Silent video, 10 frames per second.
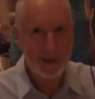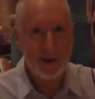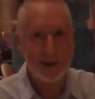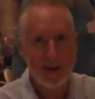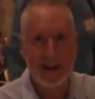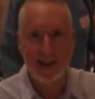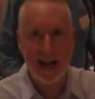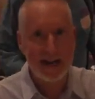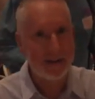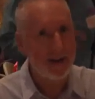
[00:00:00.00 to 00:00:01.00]
was
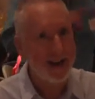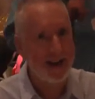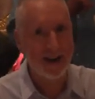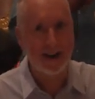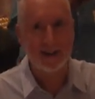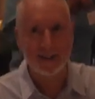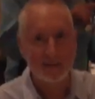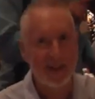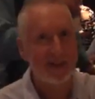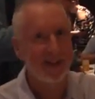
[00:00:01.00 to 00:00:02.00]
asymptomatic and
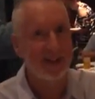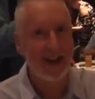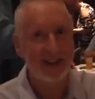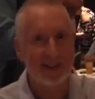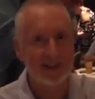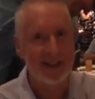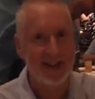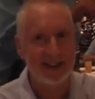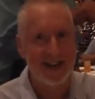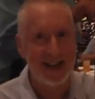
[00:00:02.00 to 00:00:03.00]
but tested positive
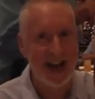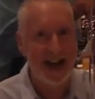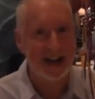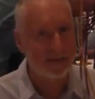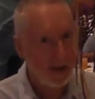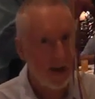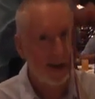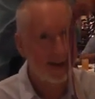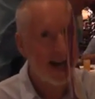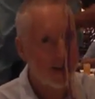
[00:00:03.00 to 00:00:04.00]
for COVID, they
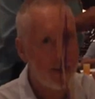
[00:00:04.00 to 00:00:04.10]
still